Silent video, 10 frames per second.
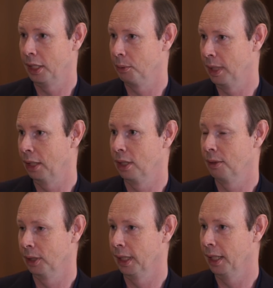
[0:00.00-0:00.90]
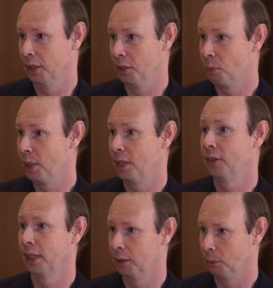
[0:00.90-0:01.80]
You're now delivering that in a
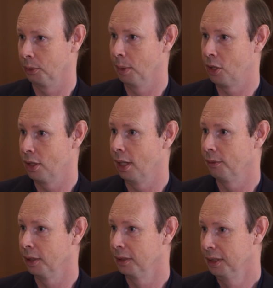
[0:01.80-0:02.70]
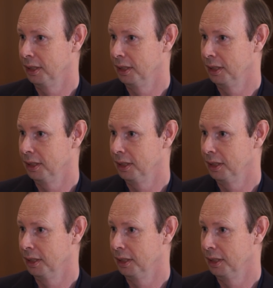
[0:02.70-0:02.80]
20-second automation effort